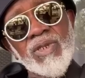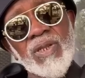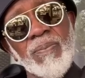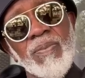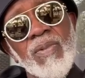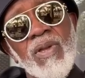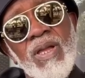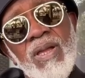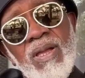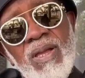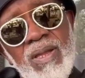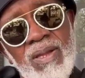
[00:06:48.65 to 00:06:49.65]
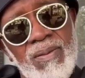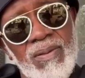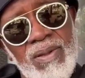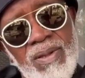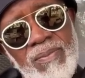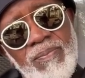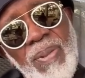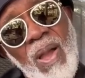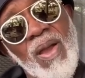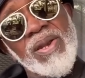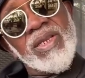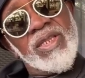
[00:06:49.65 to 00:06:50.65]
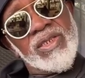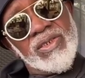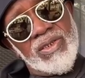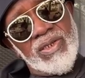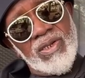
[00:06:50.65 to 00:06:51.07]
the uh, power need